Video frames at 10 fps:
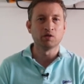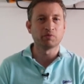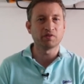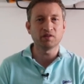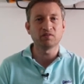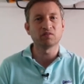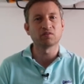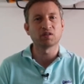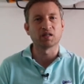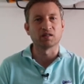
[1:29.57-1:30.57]
but this
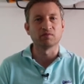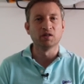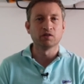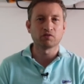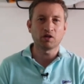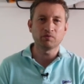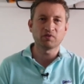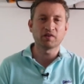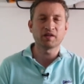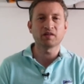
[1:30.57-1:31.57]
isn't it. So hopefully
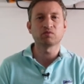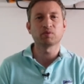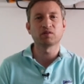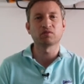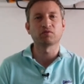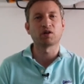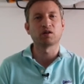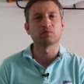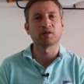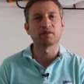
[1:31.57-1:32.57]
the next piece of
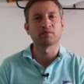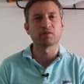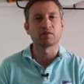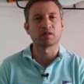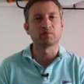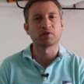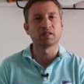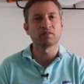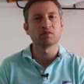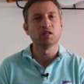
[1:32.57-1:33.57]
hardware that they
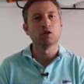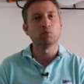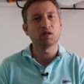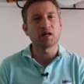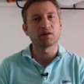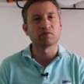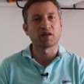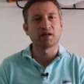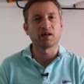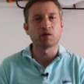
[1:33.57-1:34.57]
release will have
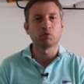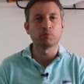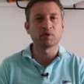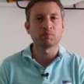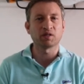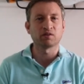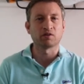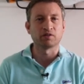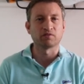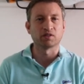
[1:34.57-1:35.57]
that and will be a bit
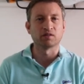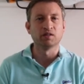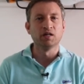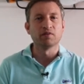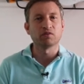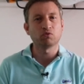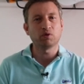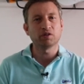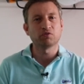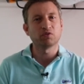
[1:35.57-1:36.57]
nicer. There's
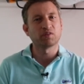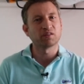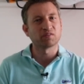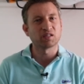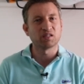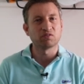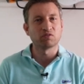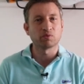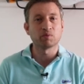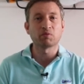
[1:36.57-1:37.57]
quite a few things they need to
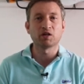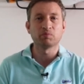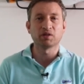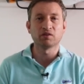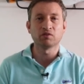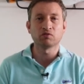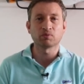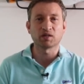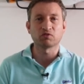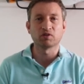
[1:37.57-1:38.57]
do in my opinion to
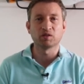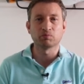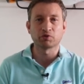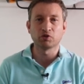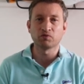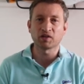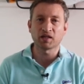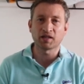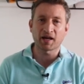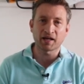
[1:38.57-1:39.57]
actually improve it
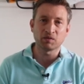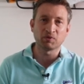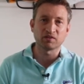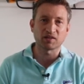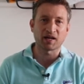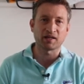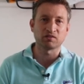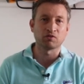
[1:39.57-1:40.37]
and aim it at